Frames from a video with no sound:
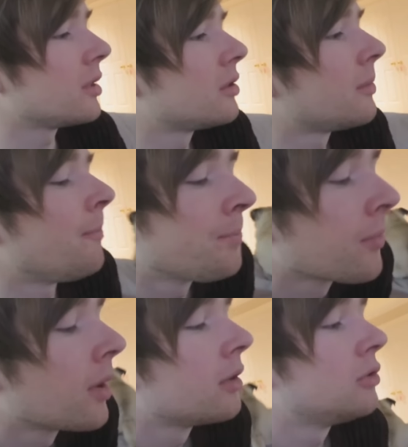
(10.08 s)
is
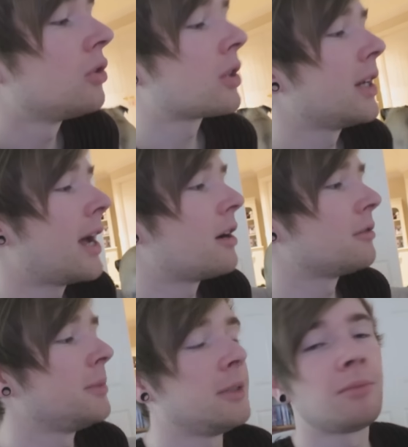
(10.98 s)
knocking it out
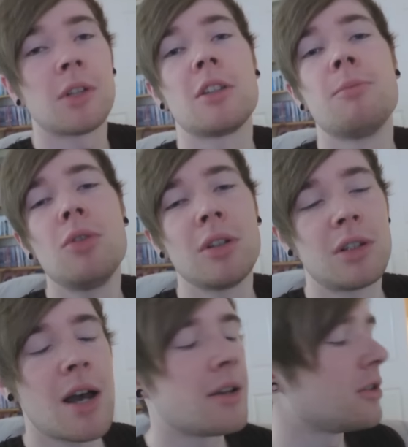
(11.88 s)
of me. It's more the
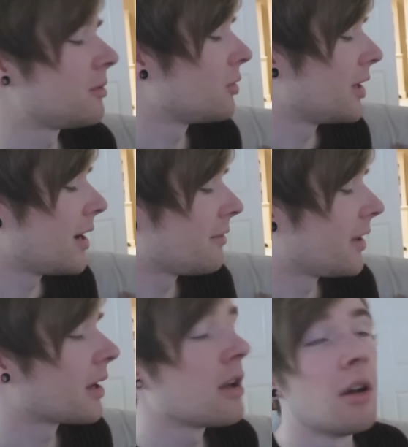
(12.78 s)
tiredness more than
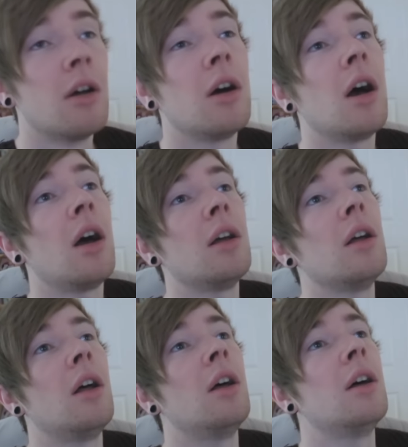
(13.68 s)
anything,
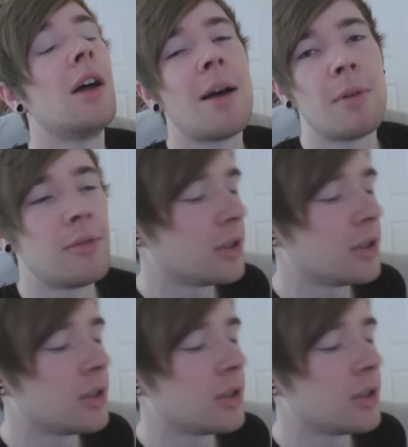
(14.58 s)
and my